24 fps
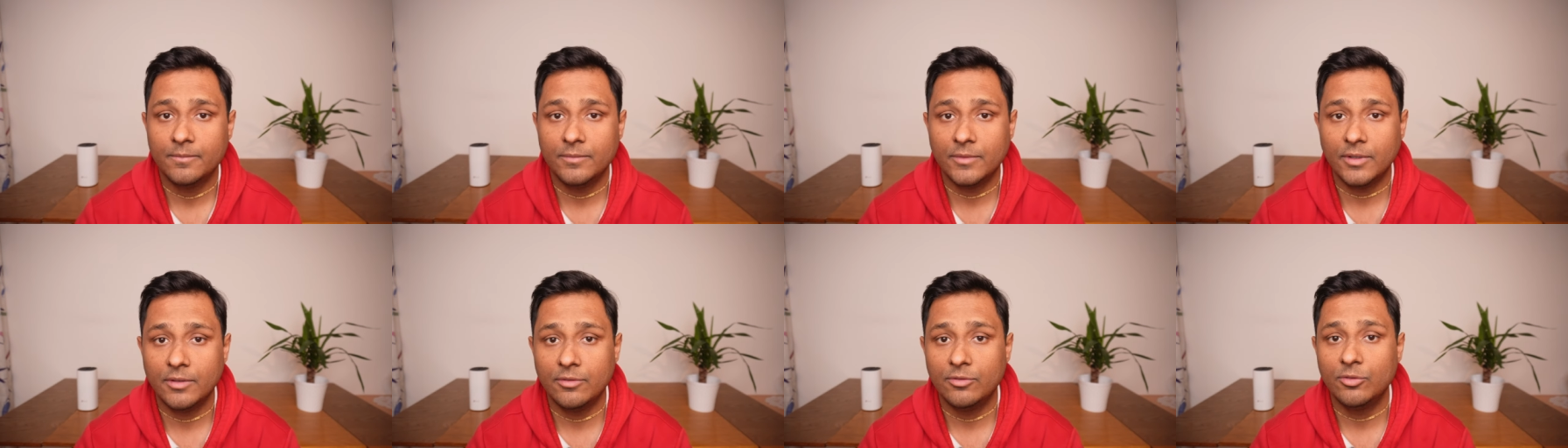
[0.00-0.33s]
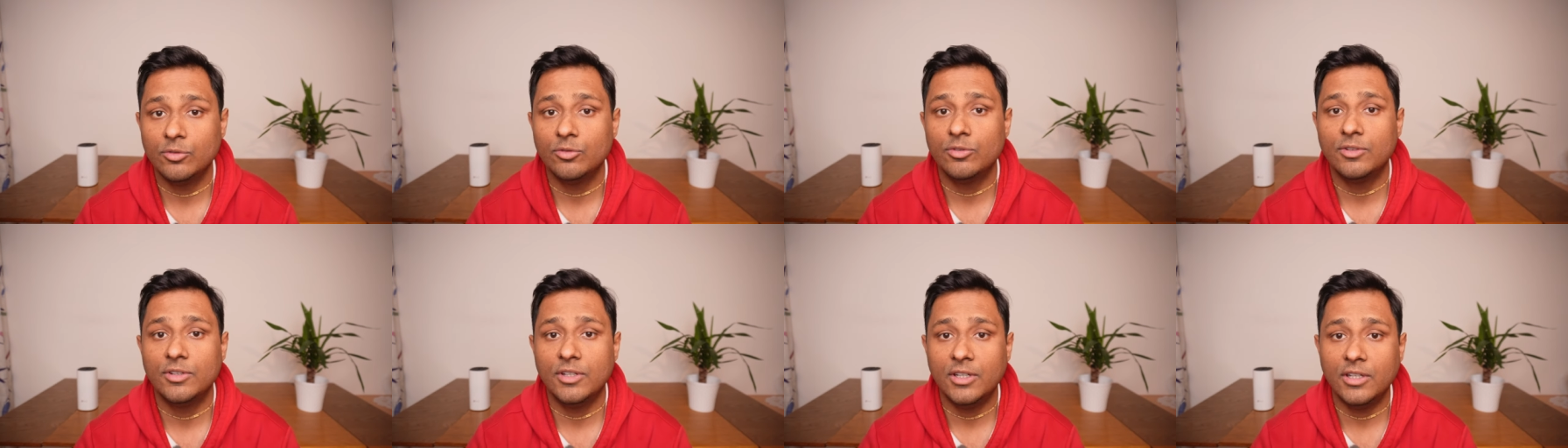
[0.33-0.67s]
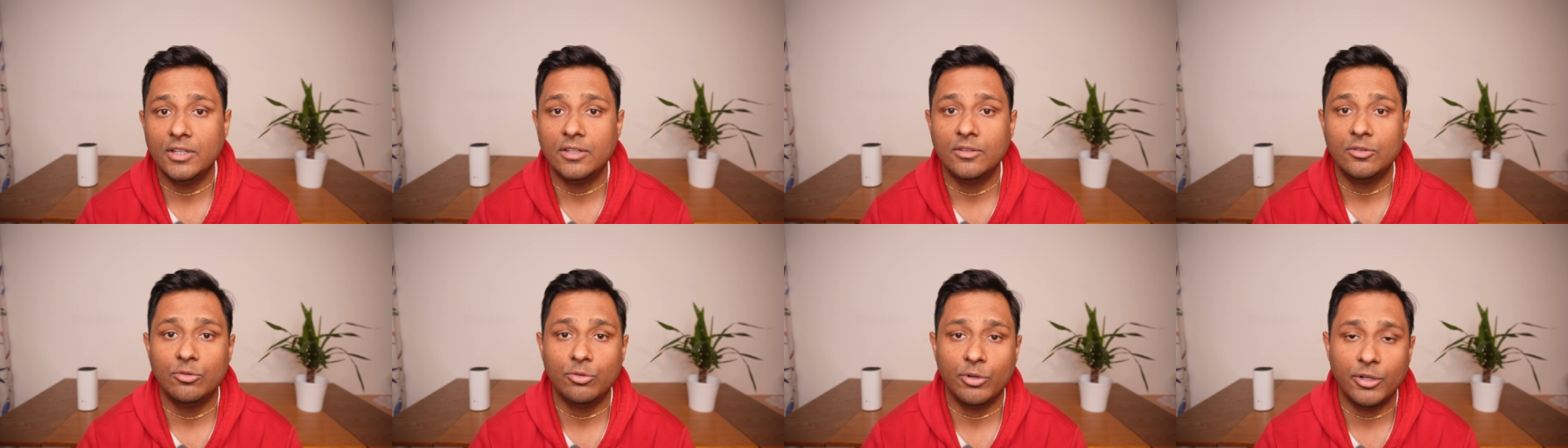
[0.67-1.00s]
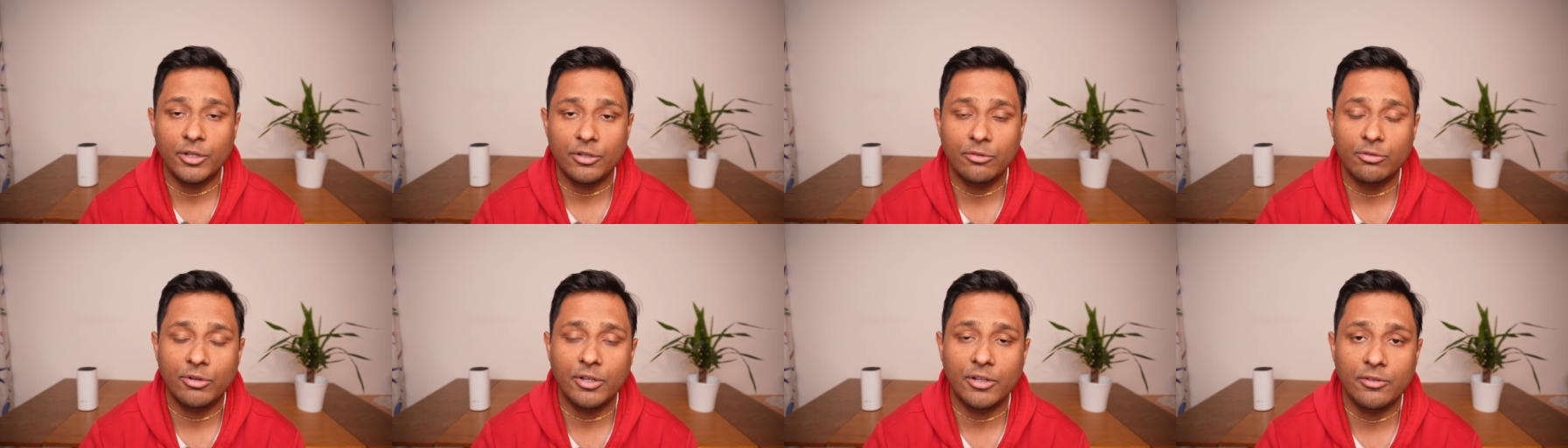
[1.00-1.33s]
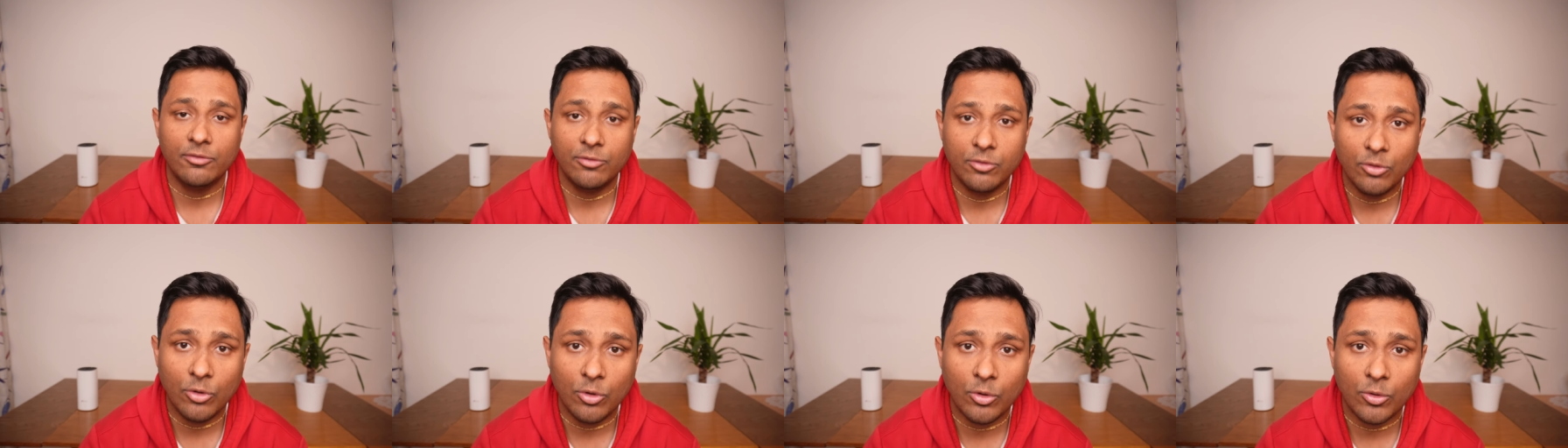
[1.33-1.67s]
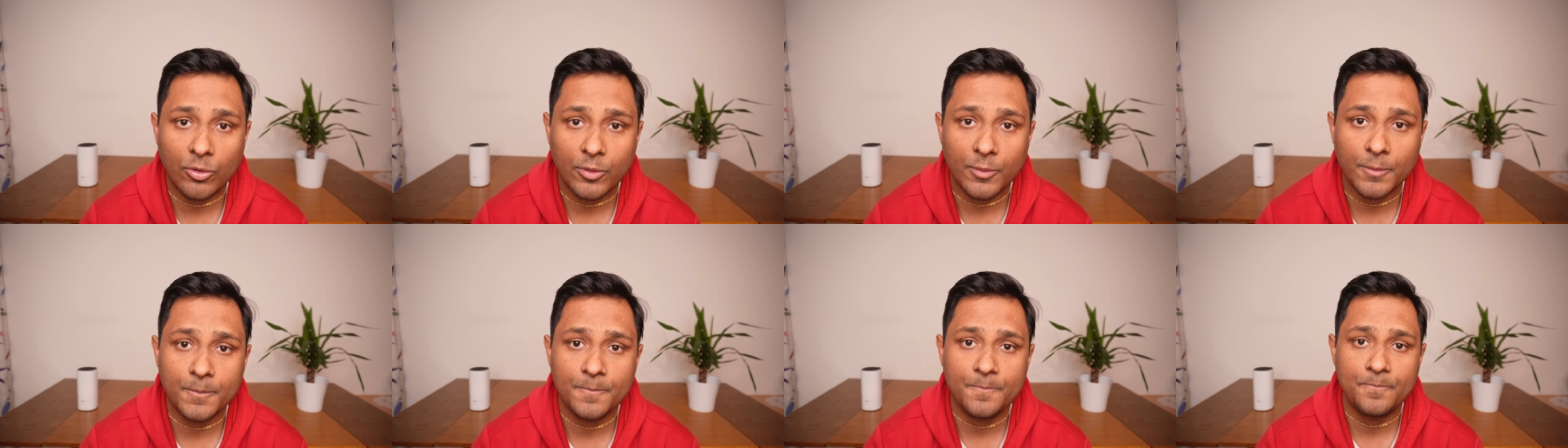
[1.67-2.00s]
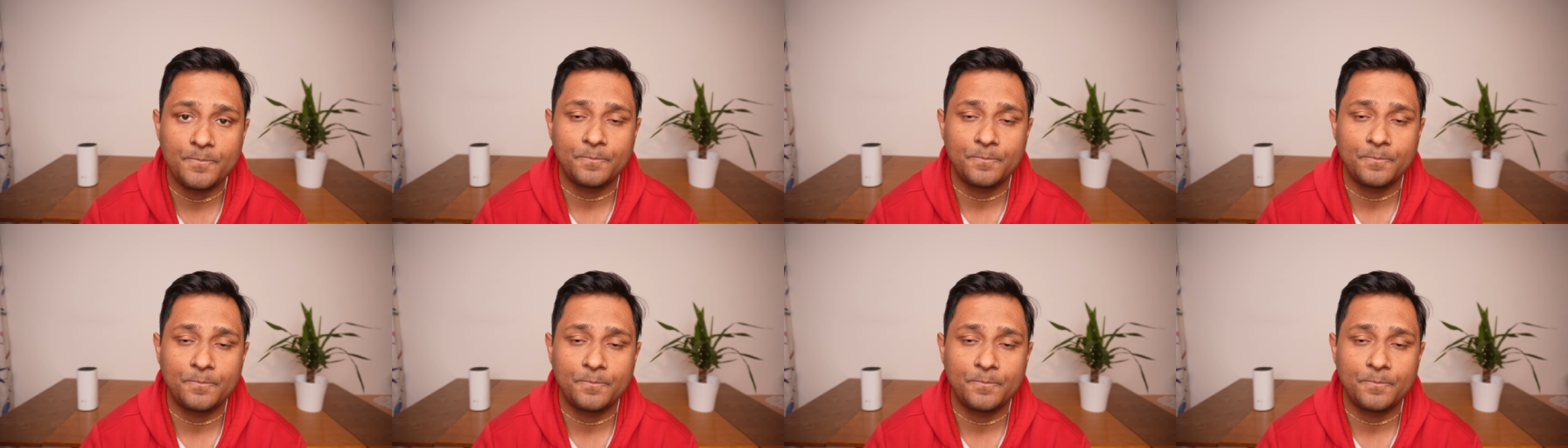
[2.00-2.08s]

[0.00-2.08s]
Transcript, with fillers: if you see 2024,